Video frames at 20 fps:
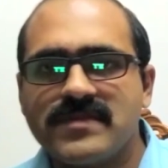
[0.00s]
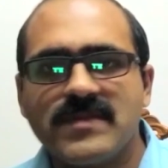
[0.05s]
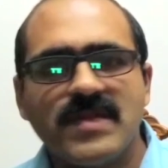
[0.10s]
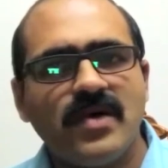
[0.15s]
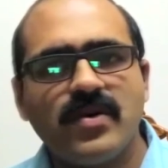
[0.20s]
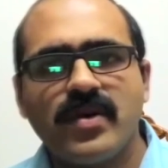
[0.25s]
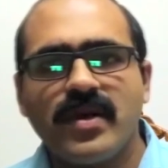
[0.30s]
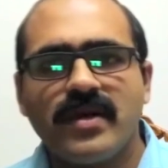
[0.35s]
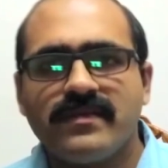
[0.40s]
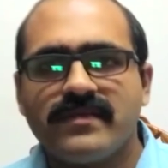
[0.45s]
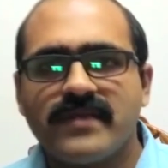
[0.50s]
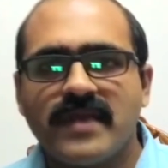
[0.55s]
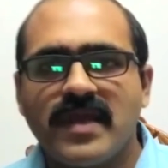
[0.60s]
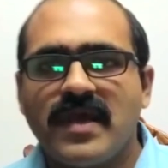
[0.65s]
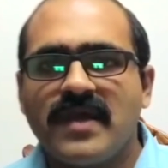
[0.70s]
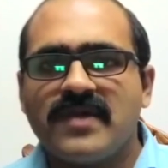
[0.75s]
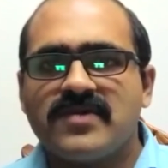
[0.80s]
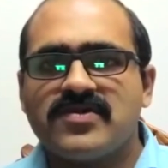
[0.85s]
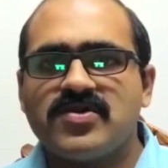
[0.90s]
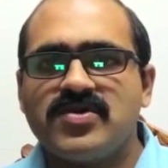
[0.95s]
Okay,
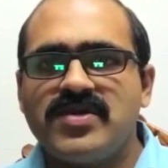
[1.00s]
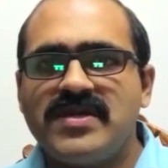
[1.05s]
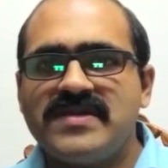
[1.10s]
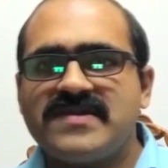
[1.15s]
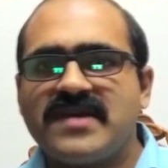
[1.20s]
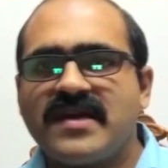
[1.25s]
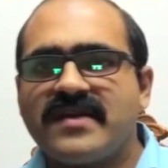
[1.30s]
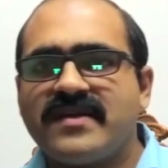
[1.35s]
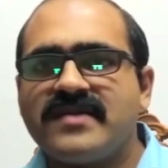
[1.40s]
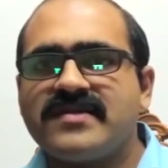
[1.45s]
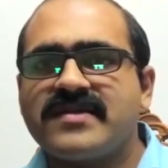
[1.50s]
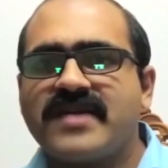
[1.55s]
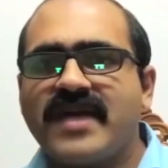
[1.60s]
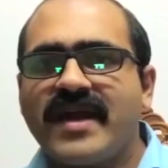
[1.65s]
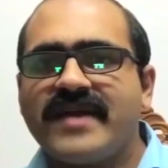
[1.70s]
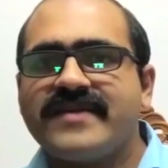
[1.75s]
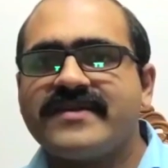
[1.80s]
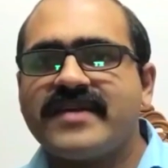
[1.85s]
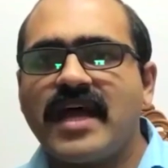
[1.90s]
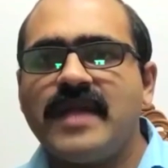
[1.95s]
so these are the
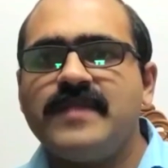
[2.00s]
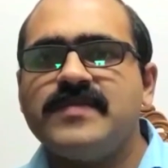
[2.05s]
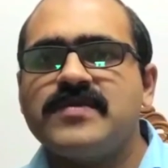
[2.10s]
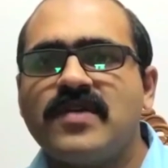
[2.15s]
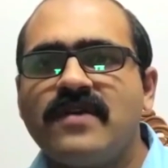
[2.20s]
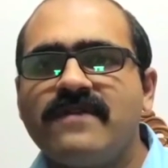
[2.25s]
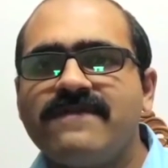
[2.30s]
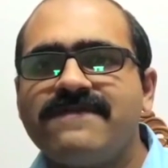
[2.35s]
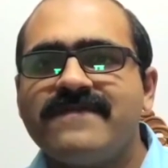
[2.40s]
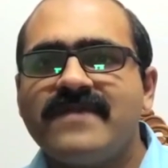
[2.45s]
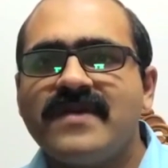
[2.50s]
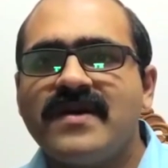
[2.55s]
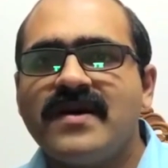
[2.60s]
types of